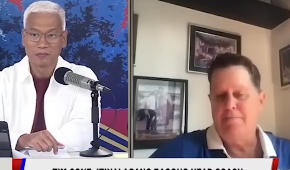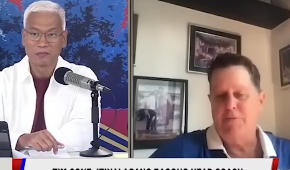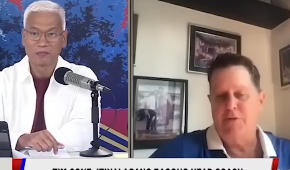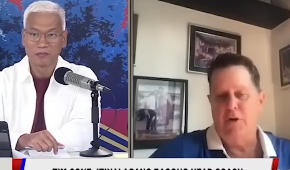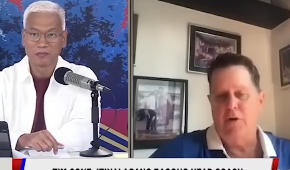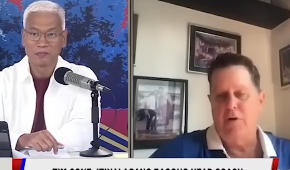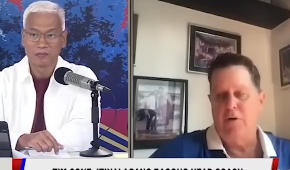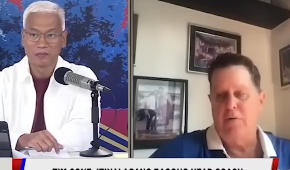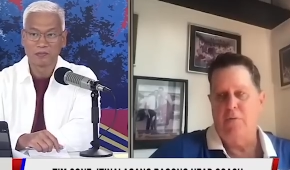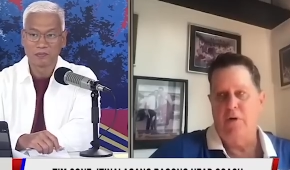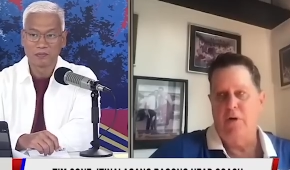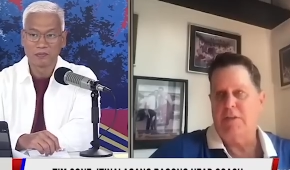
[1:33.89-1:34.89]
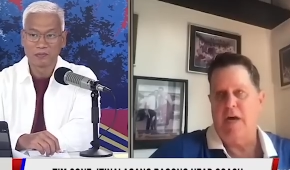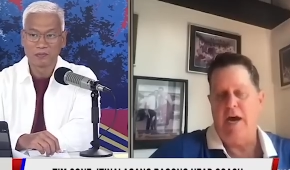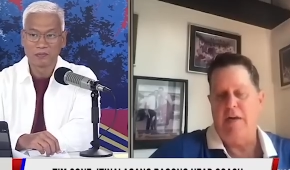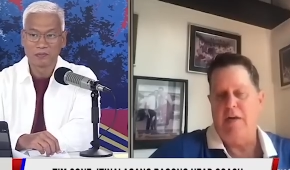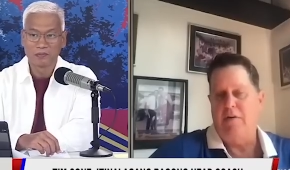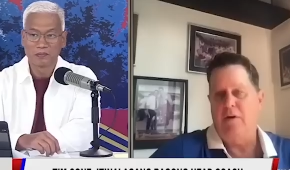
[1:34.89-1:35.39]
Speaker 1: so we're
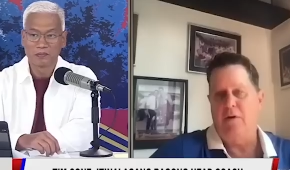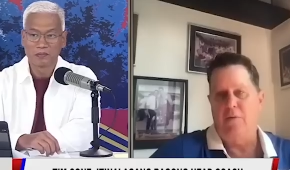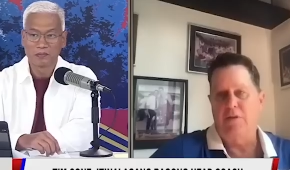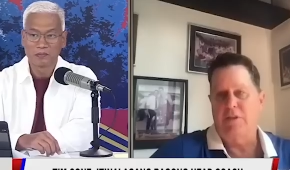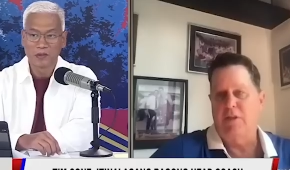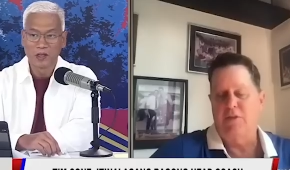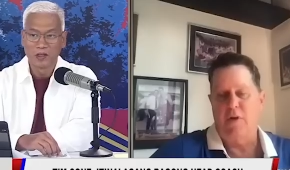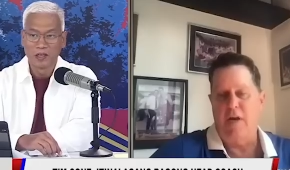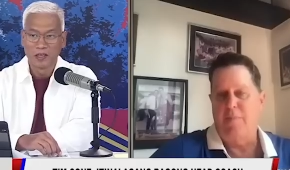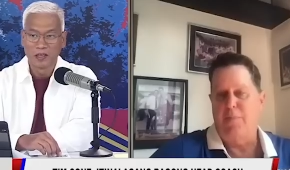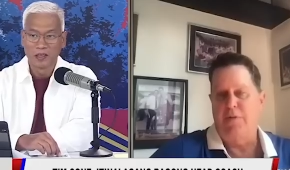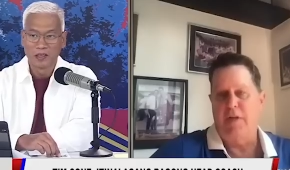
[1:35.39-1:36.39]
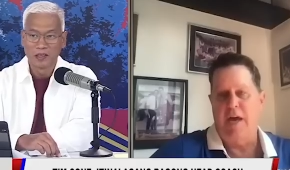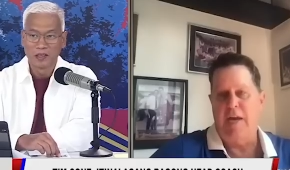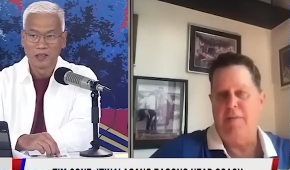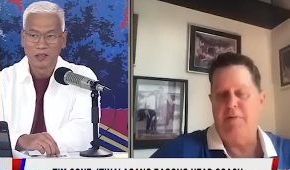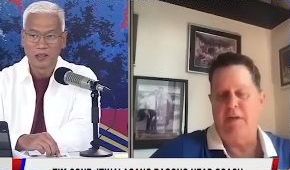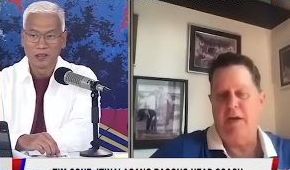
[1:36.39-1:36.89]
excited. You know, we're still trying to put the
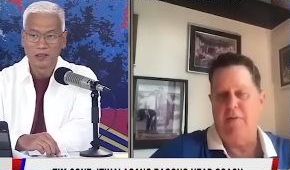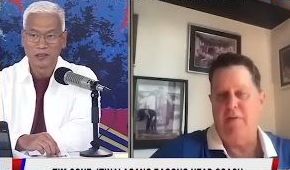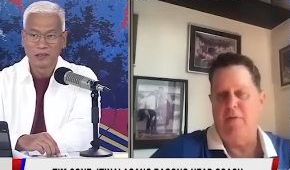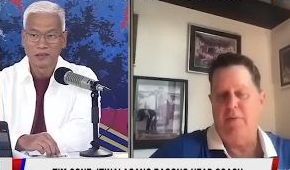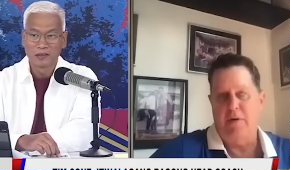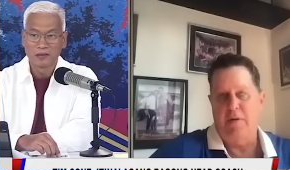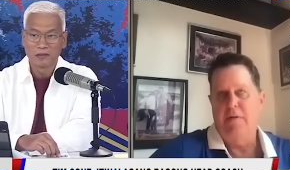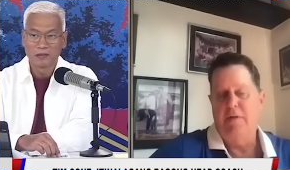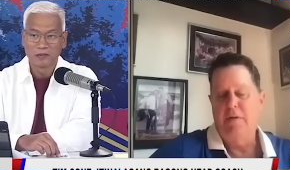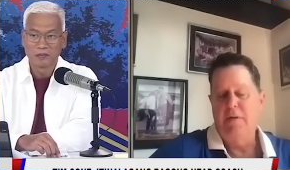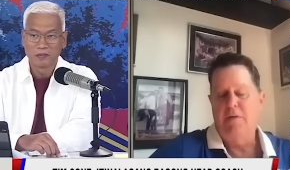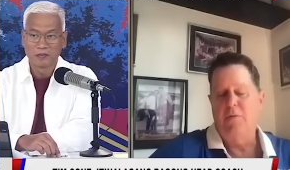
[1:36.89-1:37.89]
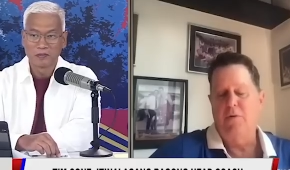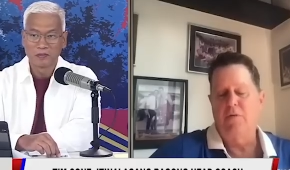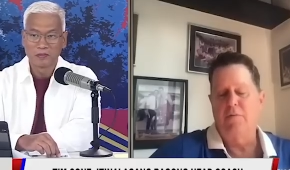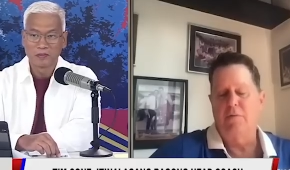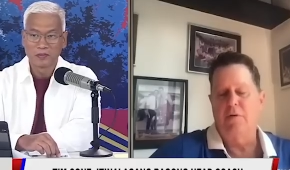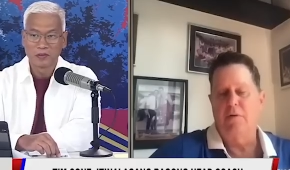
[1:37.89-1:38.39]
lineup together, but we're
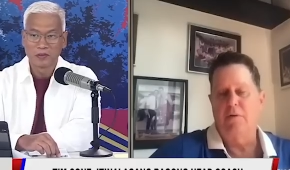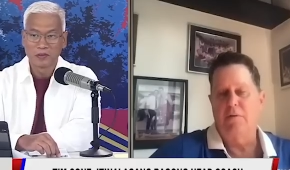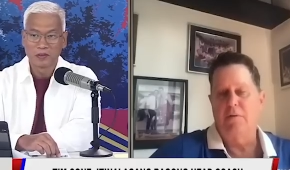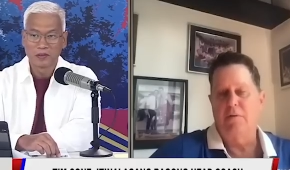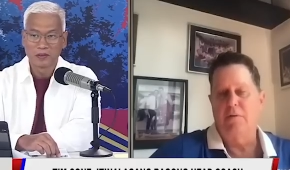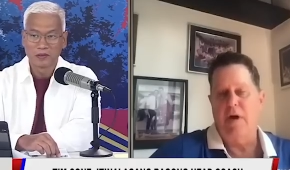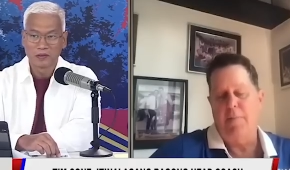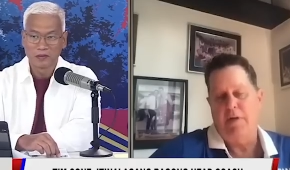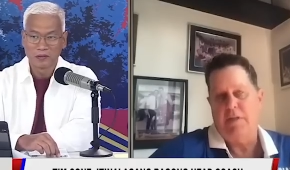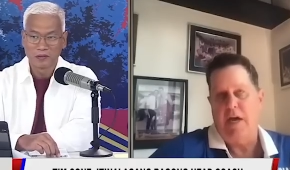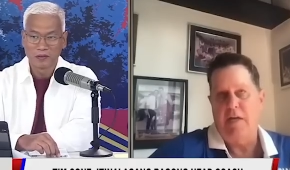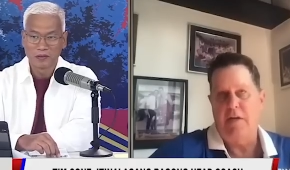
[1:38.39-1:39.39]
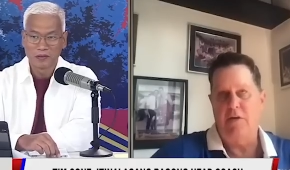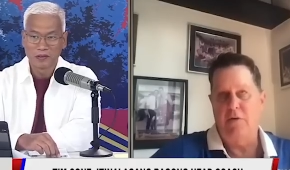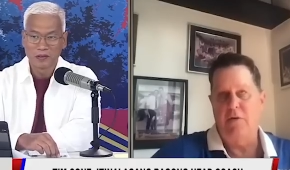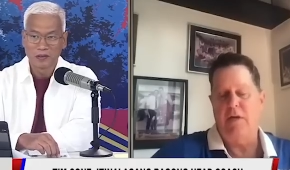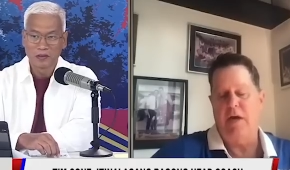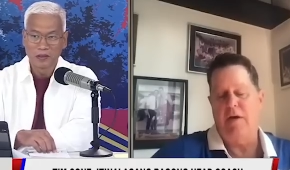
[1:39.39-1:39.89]
we're I'm excited to do
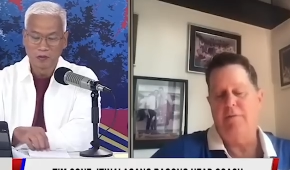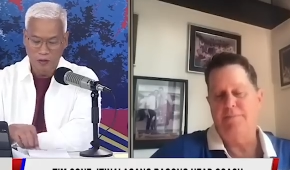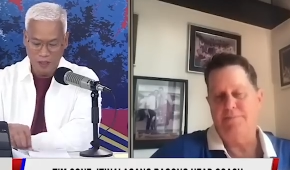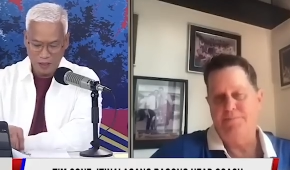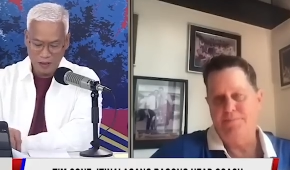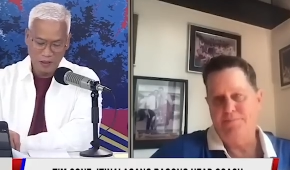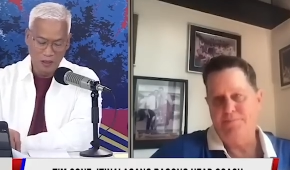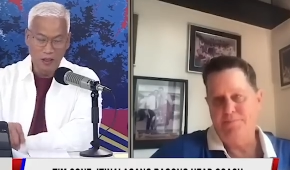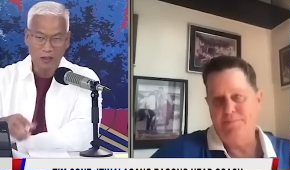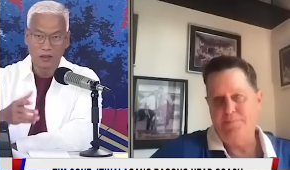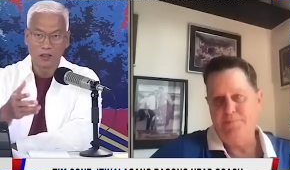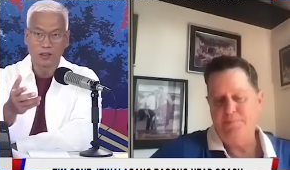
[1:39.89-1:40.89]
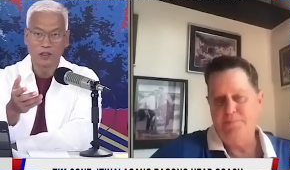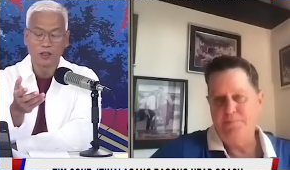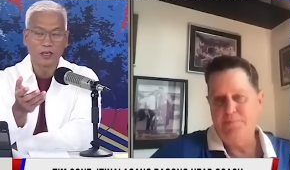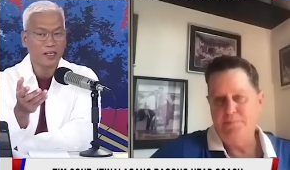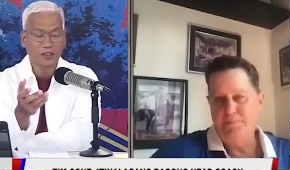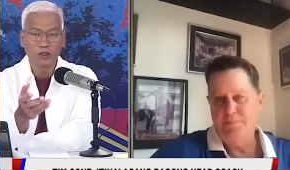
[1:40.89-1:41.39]
it now.
Speaker 2: Well, you know, you're
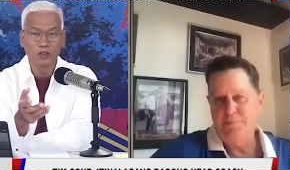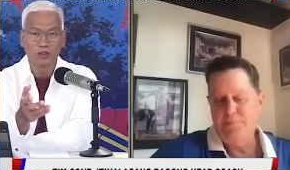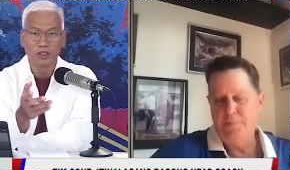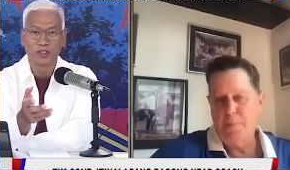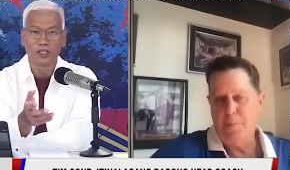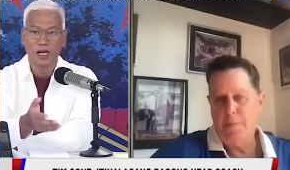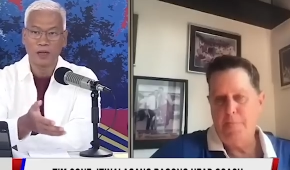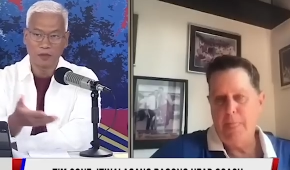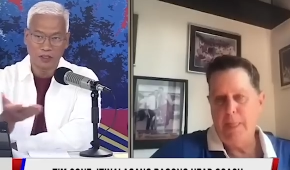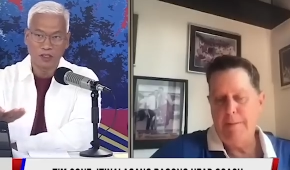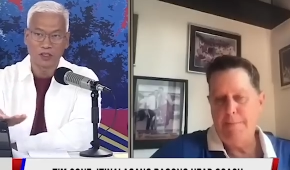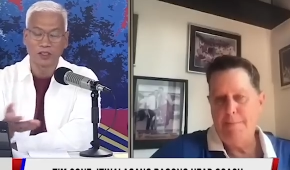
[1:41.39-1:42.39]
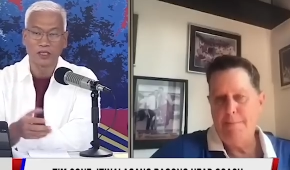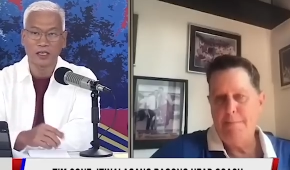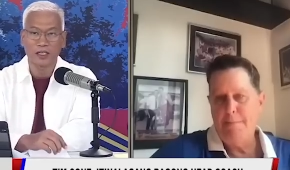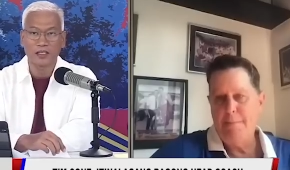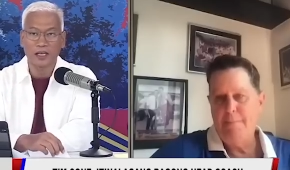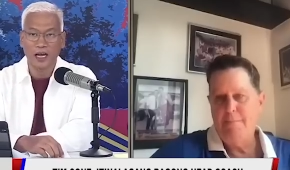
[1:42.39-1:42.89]
not new to the job. This is your
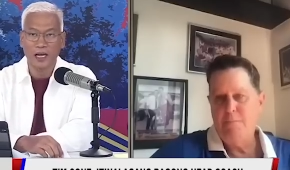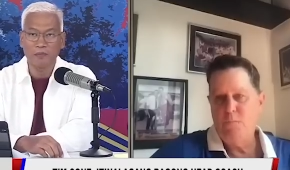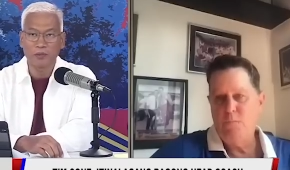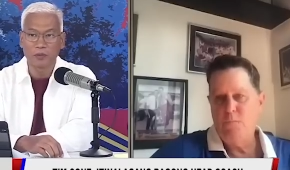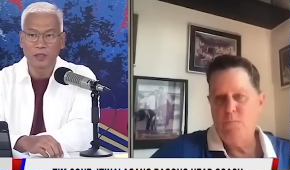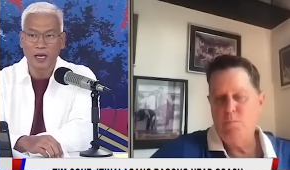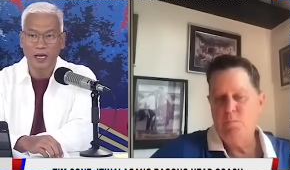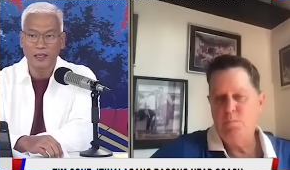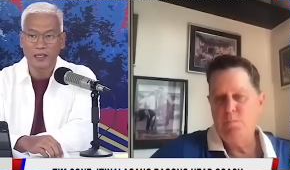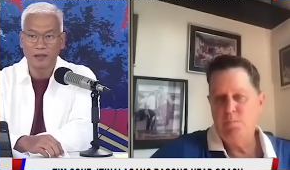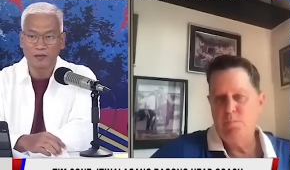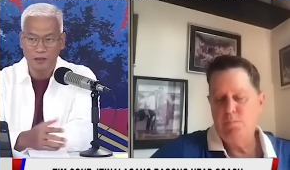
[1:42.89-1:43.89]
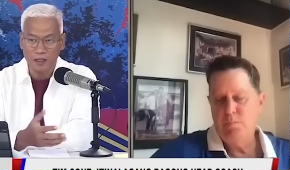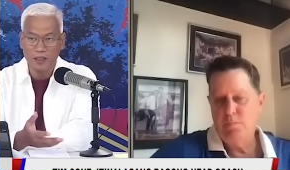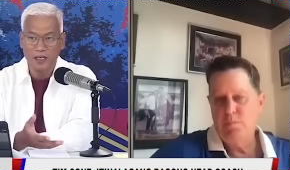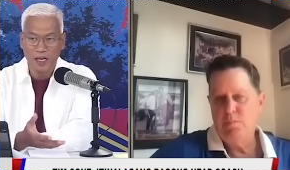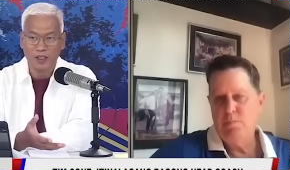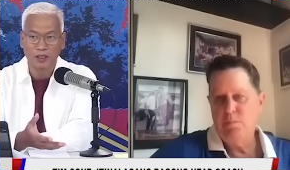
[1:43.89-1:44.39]
second time to be handling the
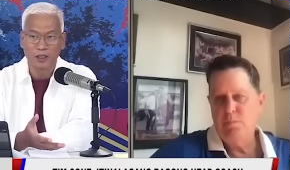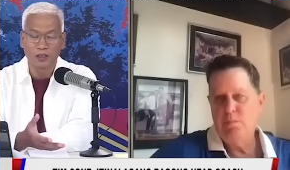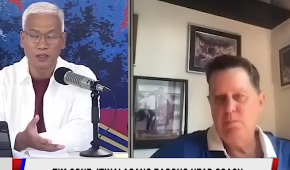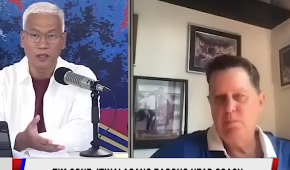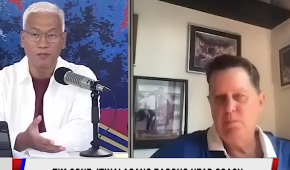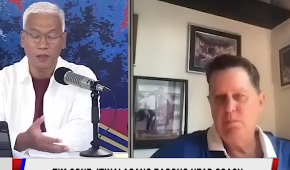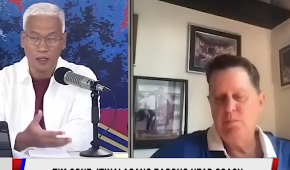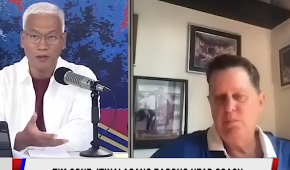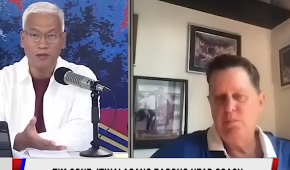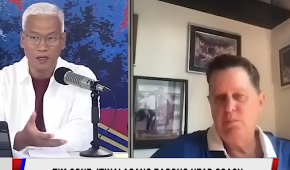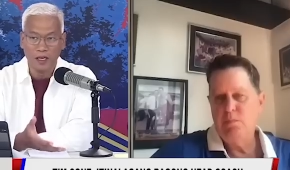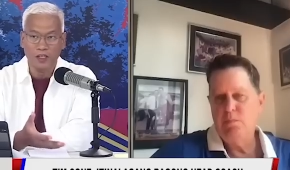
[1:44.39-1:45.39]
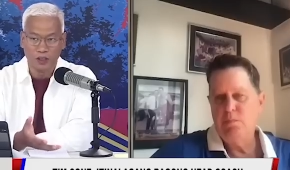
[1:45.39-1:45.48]
national team in the Asian